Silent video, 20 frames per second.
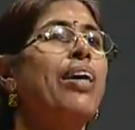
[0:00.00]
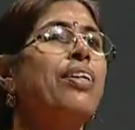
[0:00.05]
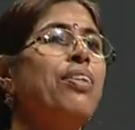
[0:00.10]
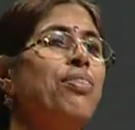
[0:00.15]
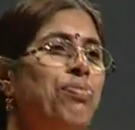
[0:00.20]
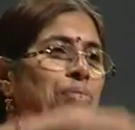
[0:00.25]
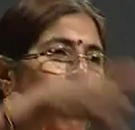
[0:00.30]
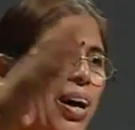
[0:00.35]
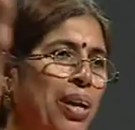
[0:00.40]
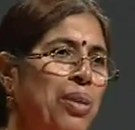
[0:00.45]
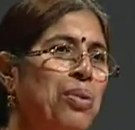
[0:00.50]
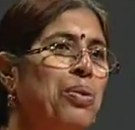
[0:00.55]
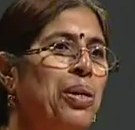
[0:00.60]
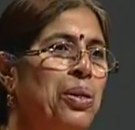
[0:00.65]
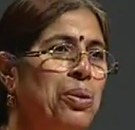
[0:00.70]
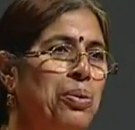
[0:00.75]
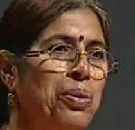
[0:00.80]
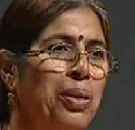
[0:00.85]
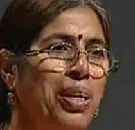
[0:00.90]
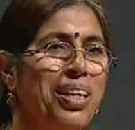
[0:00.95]
At afar you
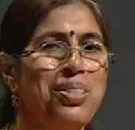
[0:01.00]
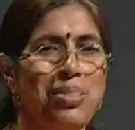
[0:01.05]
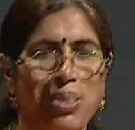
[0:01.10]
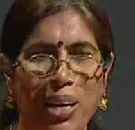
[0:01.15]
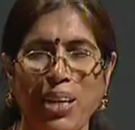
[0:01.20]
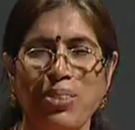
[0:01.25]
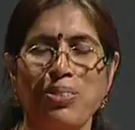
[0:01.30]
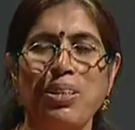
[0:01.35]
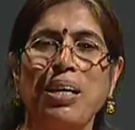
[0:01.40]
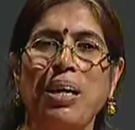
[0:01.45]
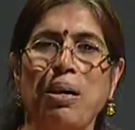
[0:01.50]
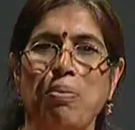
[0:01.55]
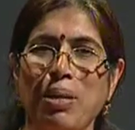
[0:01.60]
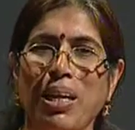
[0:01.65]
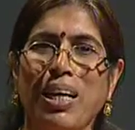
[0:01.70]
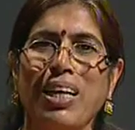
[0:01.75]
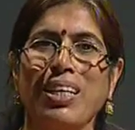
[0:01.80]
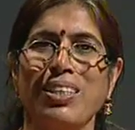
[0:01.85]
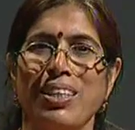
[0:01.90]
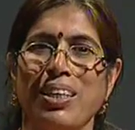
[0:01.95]
are doing it. So naturally
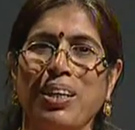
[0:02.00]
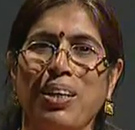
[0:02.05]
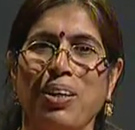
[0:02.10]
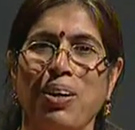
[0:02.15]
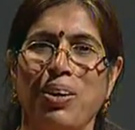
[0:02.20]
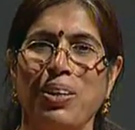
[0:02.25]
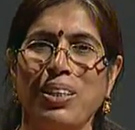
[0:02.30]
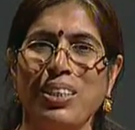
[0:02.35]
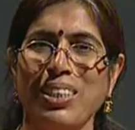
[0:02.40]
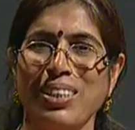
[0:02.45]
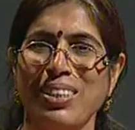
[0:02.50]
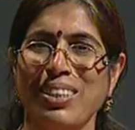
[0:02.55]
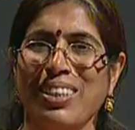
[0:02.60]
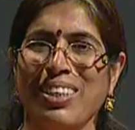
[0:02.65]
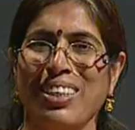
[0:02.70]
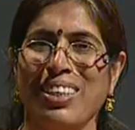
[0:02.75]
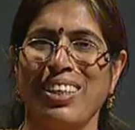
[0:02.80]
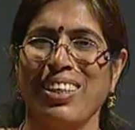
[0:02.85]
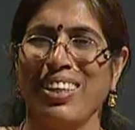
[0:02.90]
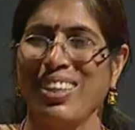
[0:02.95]
communication technologies
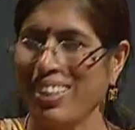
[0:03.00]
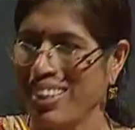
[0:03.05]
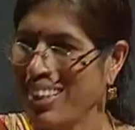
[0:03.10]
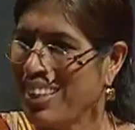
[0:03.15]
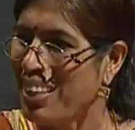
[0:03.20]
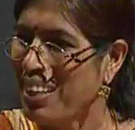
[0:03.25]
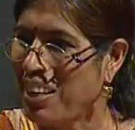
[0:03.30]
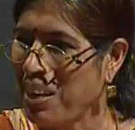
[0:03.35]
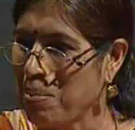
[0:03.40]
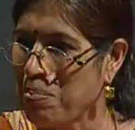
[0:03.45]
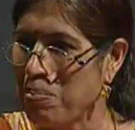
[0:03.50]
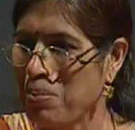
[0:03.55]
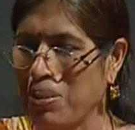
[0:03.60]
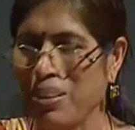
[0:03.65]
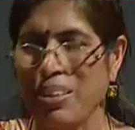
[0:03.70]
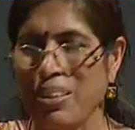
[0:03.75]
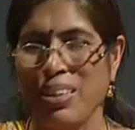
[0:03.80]
come.